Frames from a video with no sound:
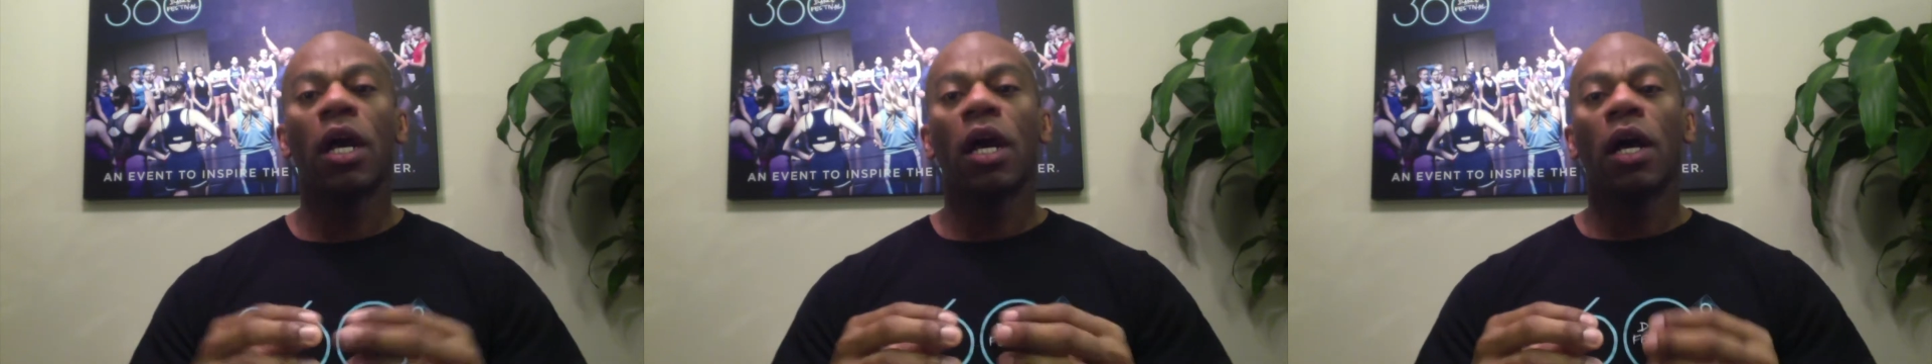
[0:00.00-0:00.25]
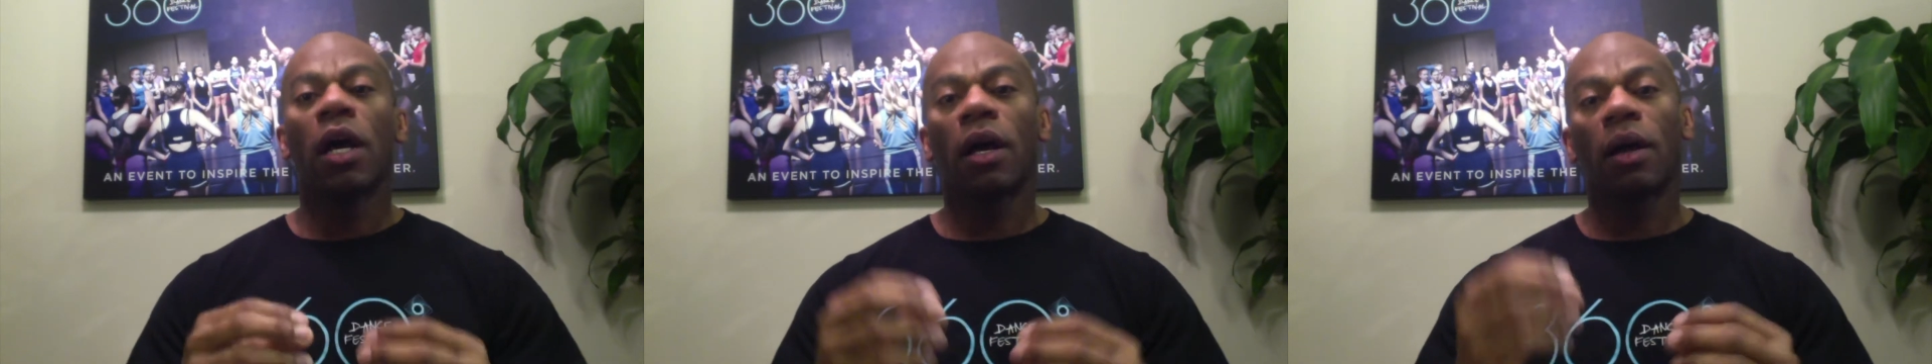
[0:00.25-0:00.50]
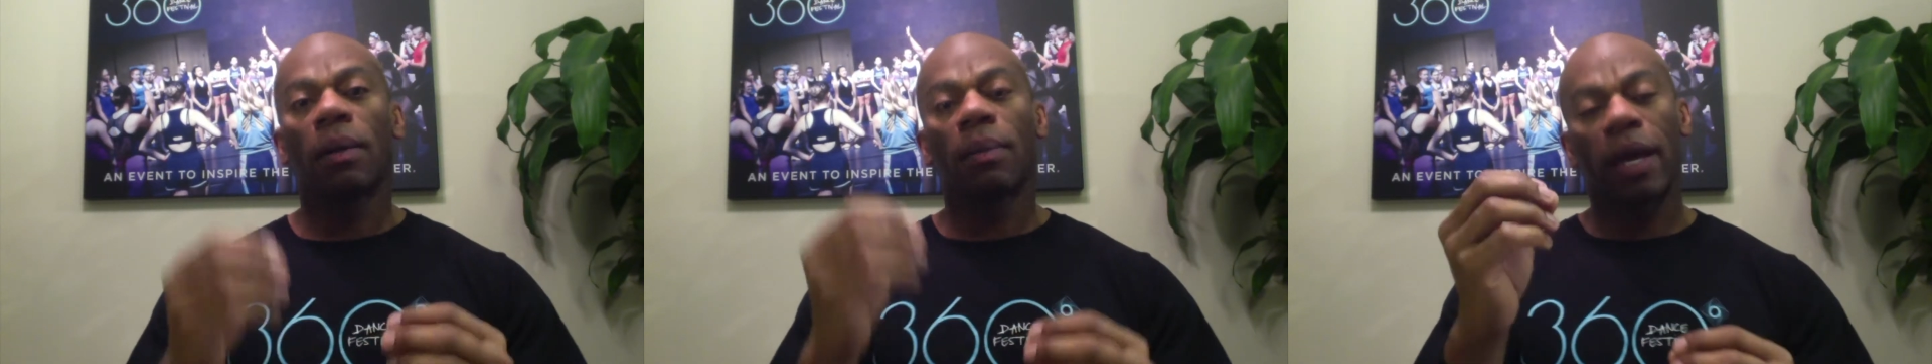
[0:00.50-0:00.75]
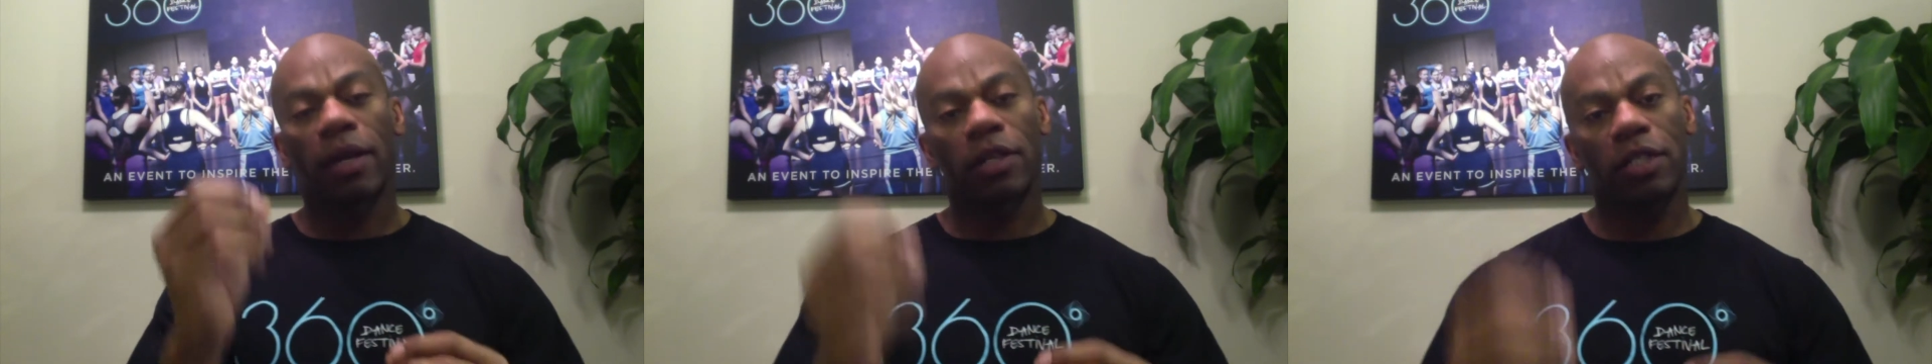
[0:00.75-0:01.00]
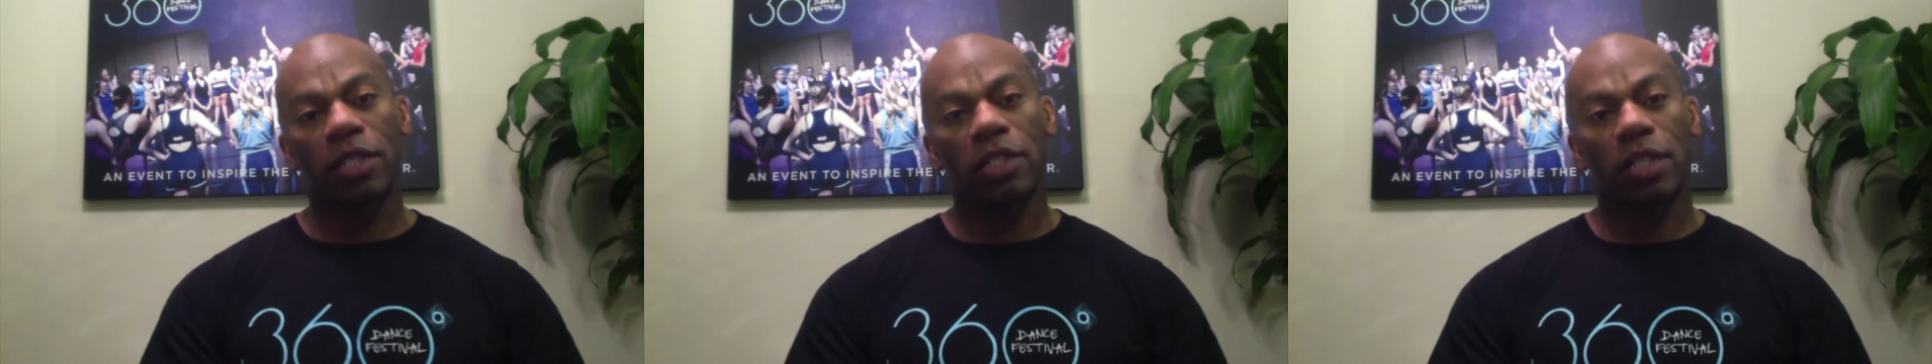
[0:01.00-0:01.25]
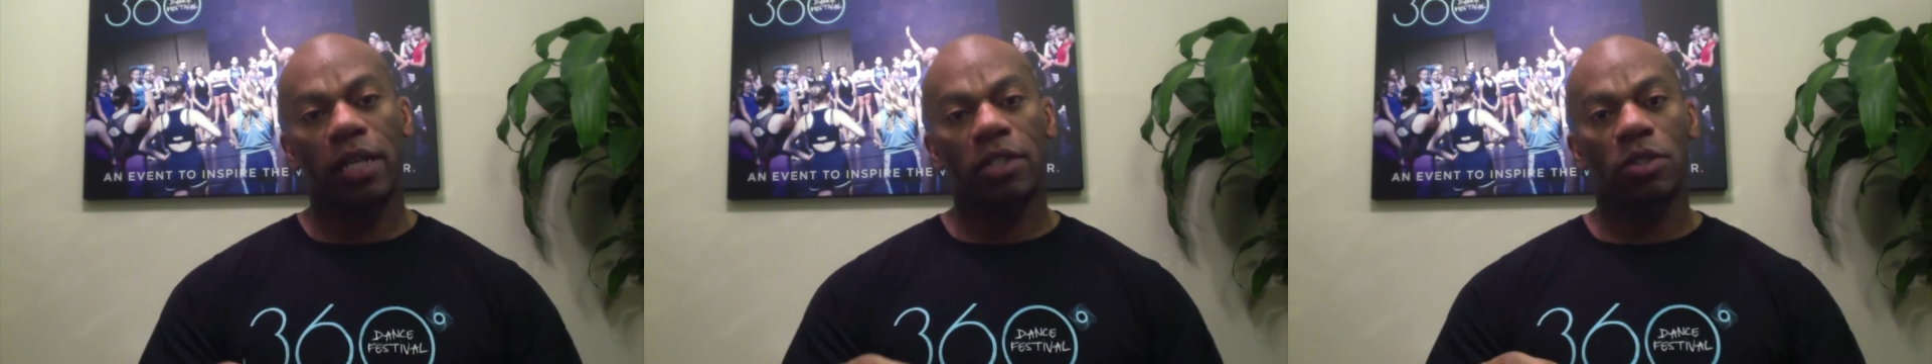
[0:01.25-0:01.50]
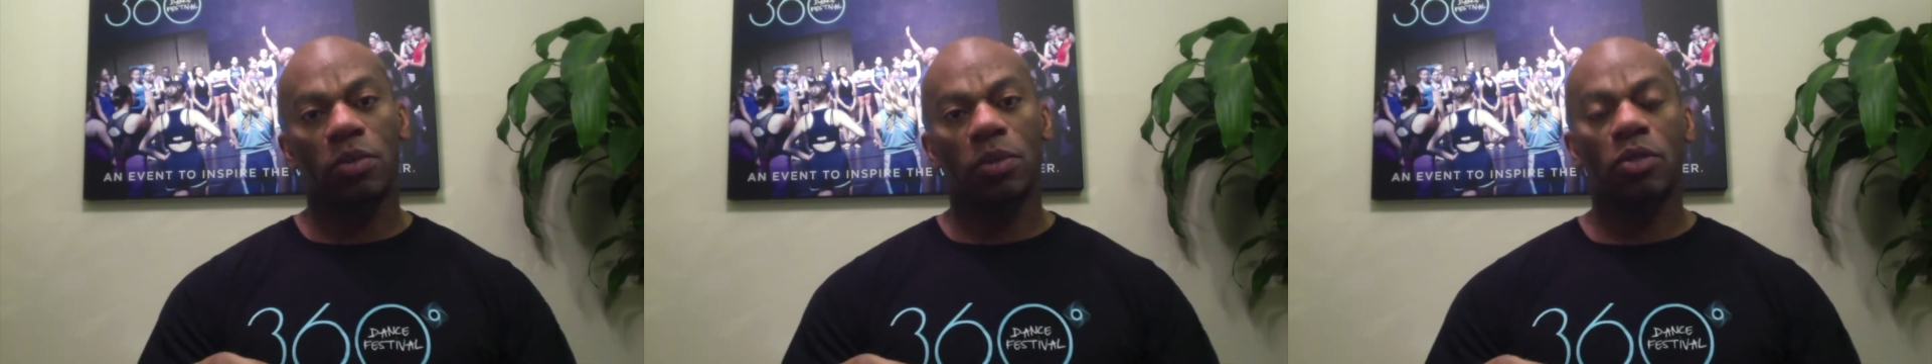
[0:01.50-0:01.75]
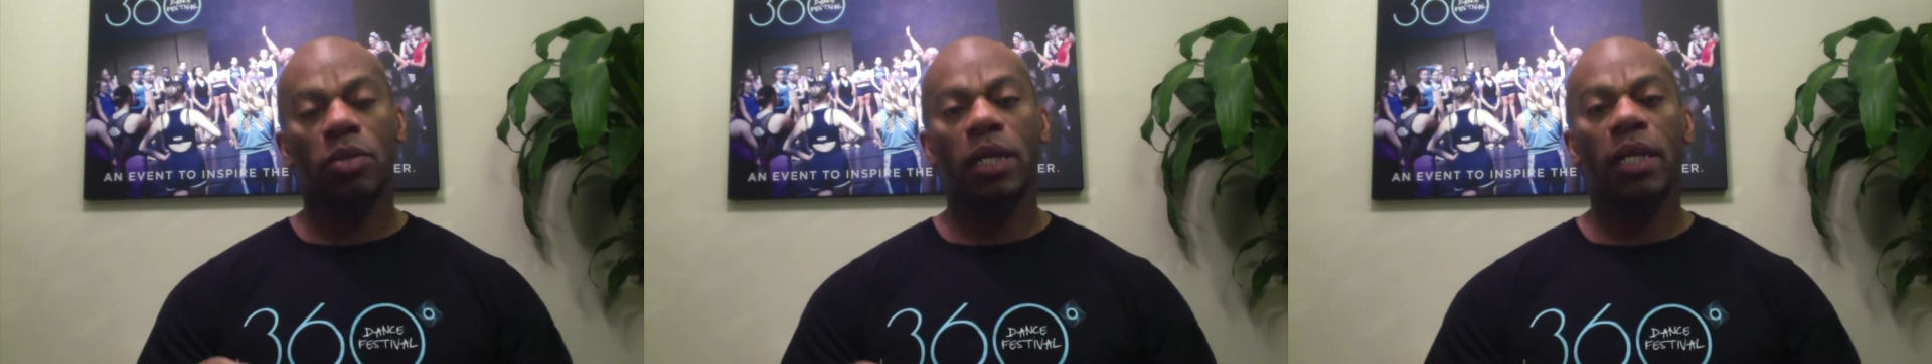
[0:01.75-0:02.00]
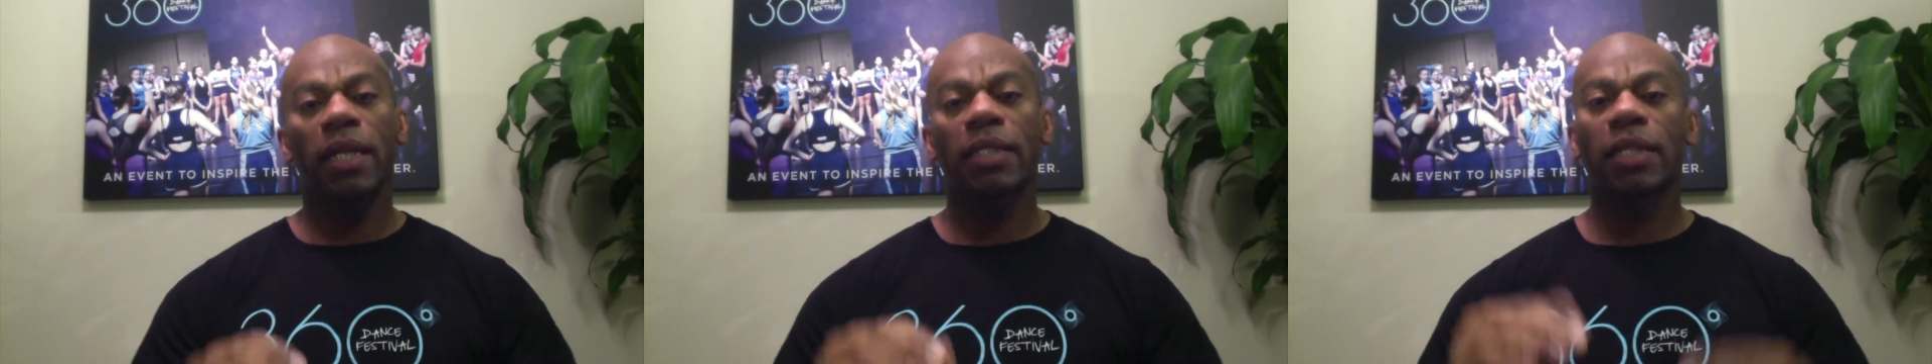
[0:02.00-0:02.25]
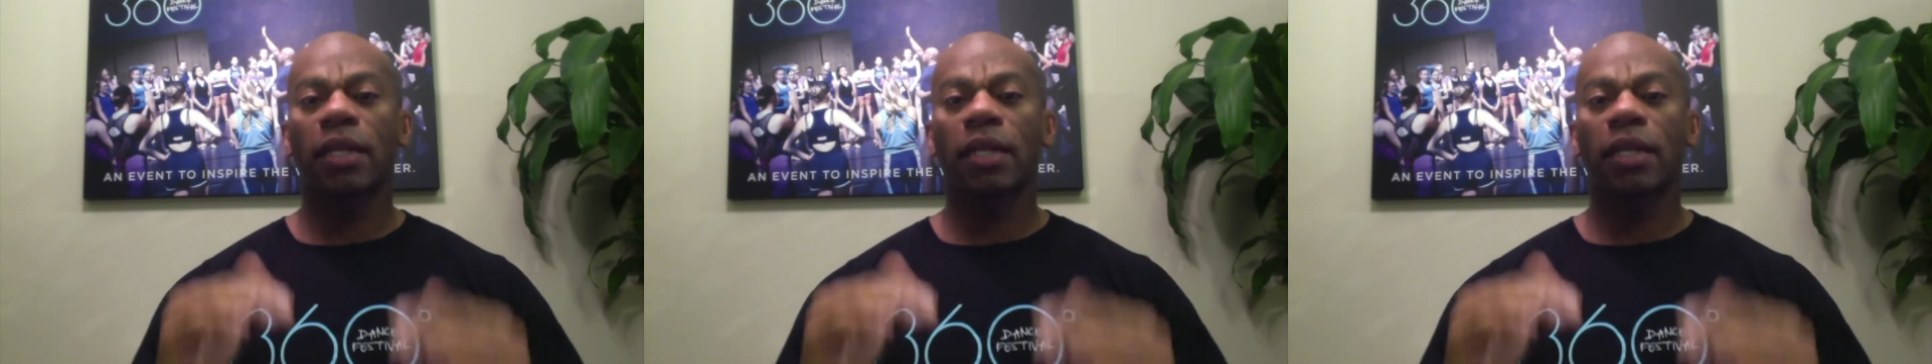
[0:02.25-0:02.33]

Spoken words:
how to teach the dancers with straight legs,